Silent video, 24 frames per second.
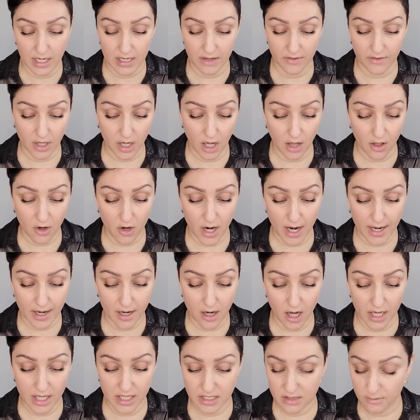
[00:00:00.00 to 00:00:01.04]
Now the color I
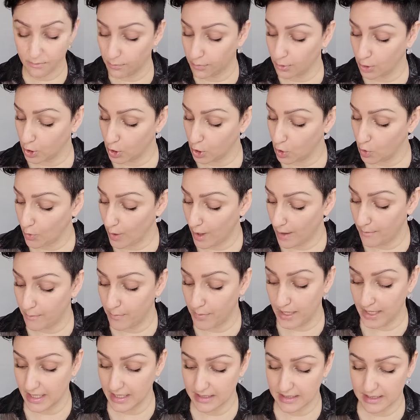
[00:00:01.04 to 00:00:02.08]
got is Blue
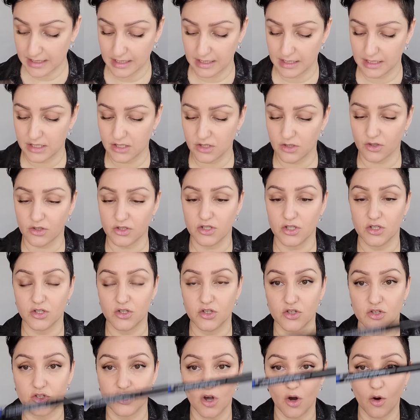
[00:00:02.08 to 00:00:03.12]
Abyss, and this looks
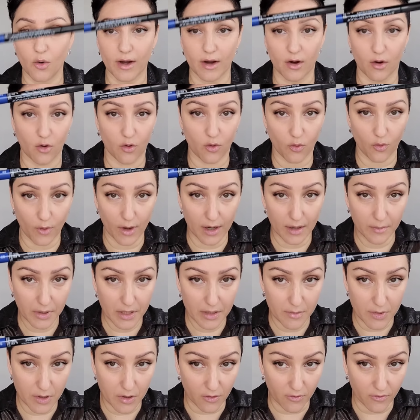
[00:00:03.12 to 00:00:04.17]
so
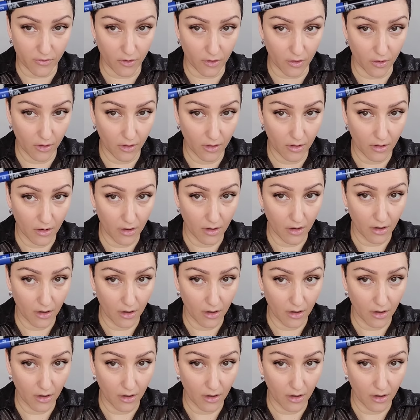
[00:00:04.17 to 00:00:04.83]
incredibly beautiful.